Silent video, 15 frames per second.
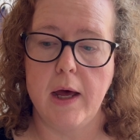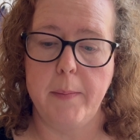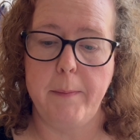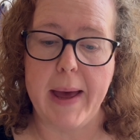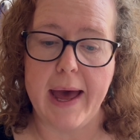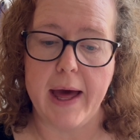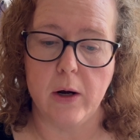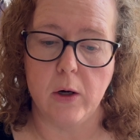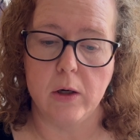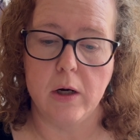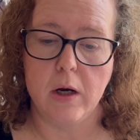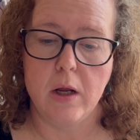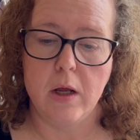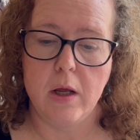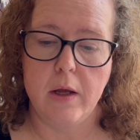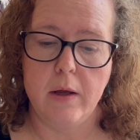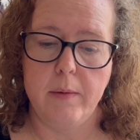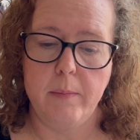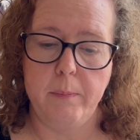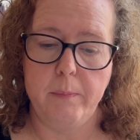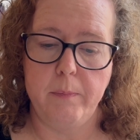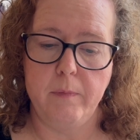pattern.
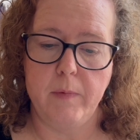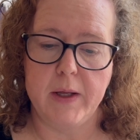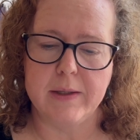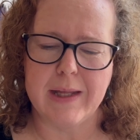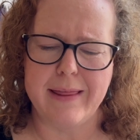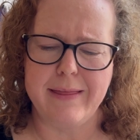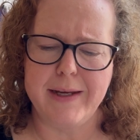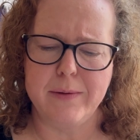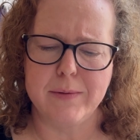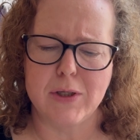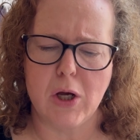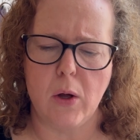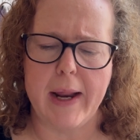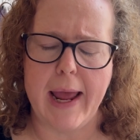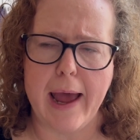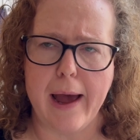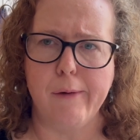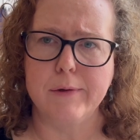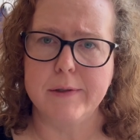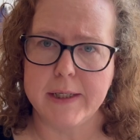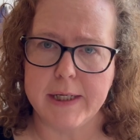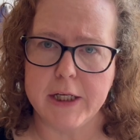I think it's called How
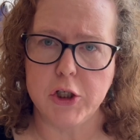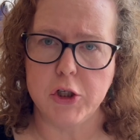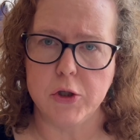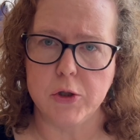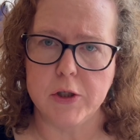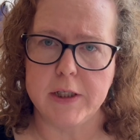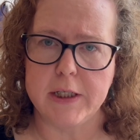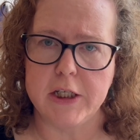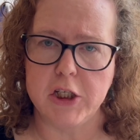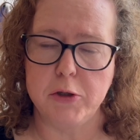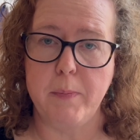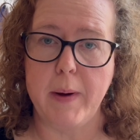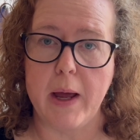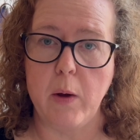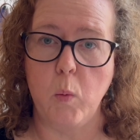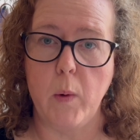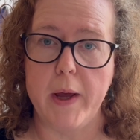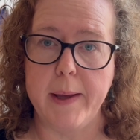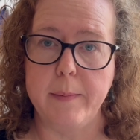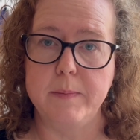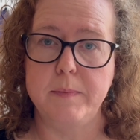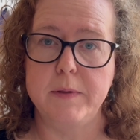to Kitchener Stitch by
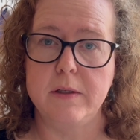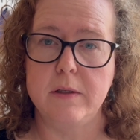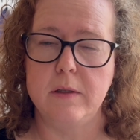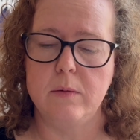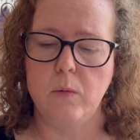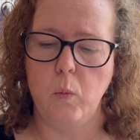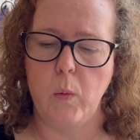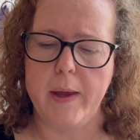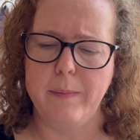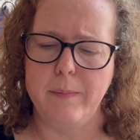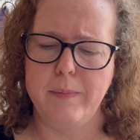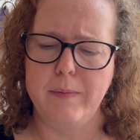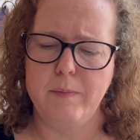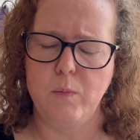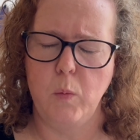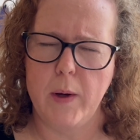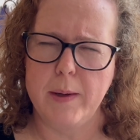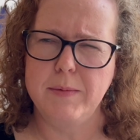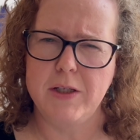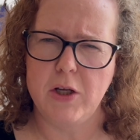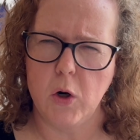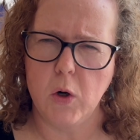
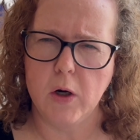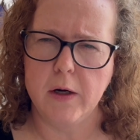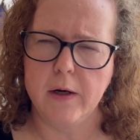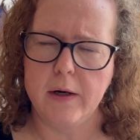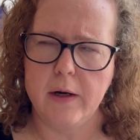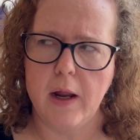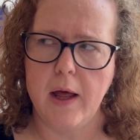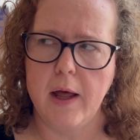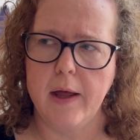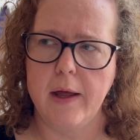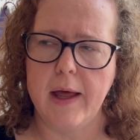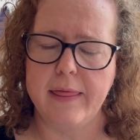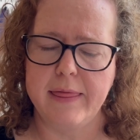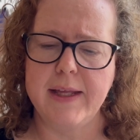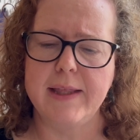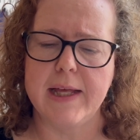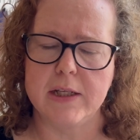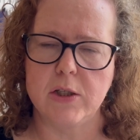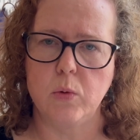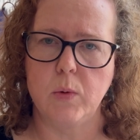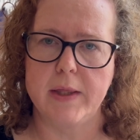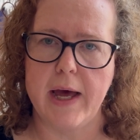Webb's Yarn. I think
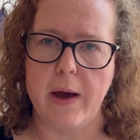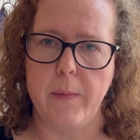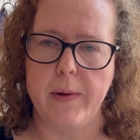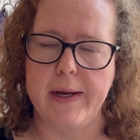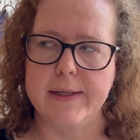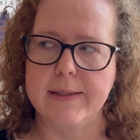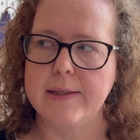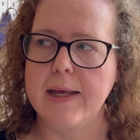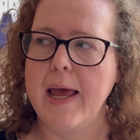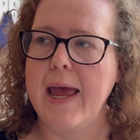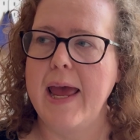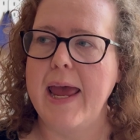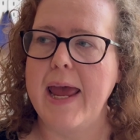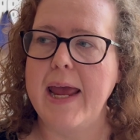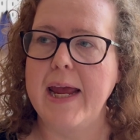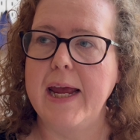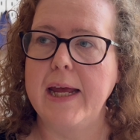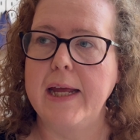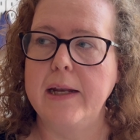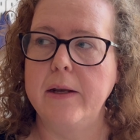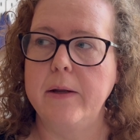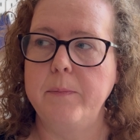that's what that one is.
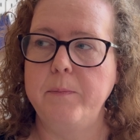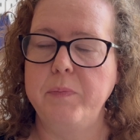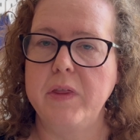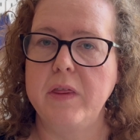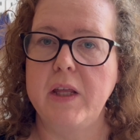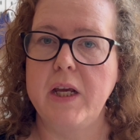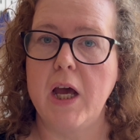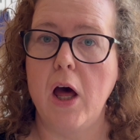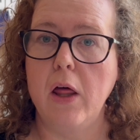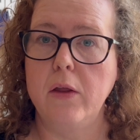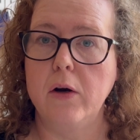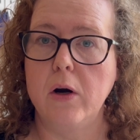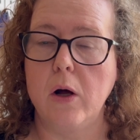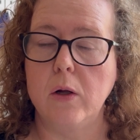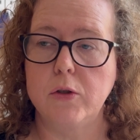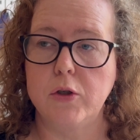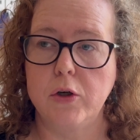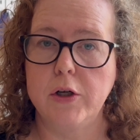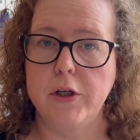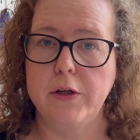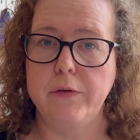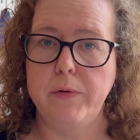And the other
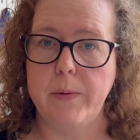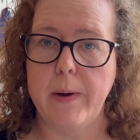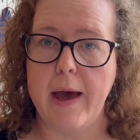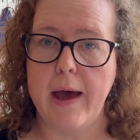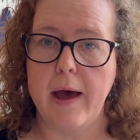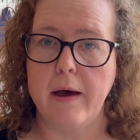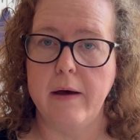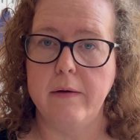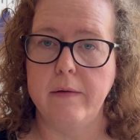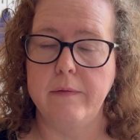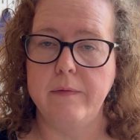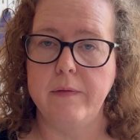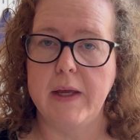alternative you have